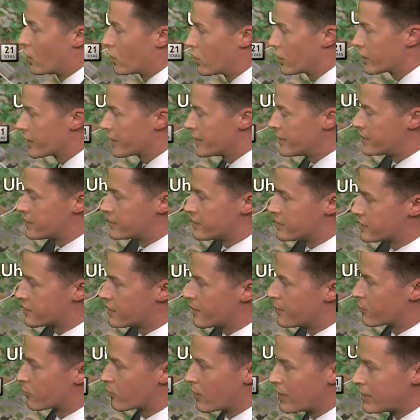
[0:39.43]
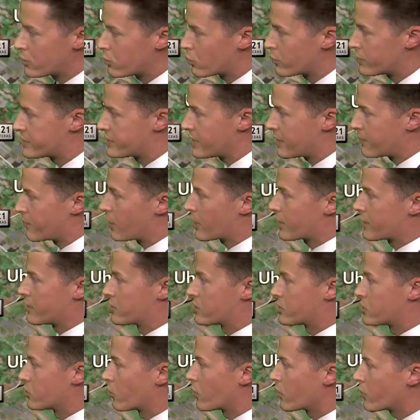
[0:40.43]
look at this. It's coming right towards San Marcos.
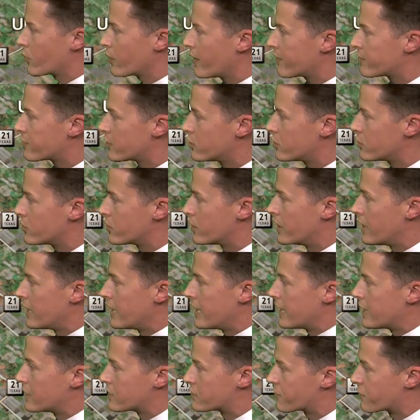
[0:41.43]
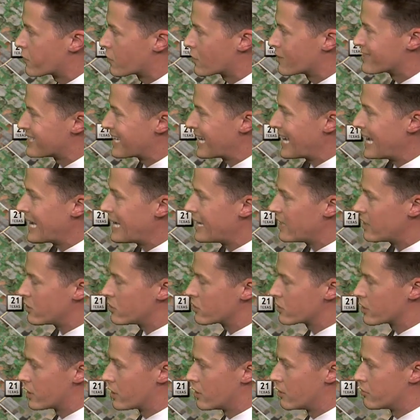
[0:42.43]
So what do we have to do as far as
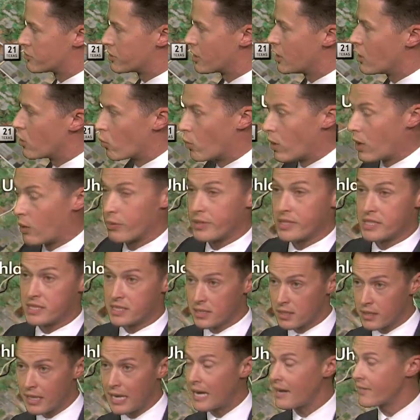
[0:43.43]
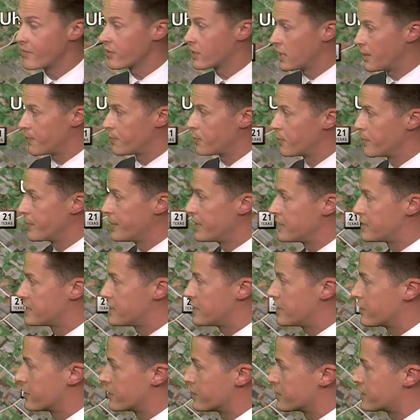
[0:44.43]
hail goes while we still have a couple minutes
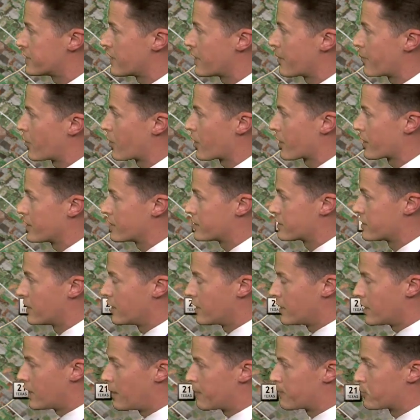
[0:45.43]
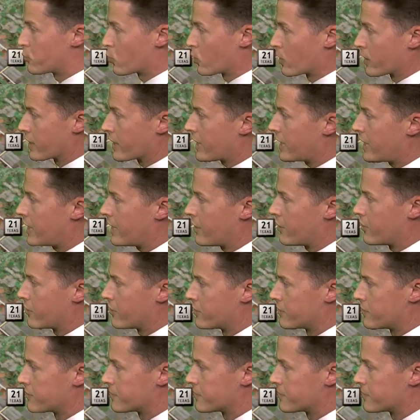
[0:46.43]
here in San Marcos up toward Kyle?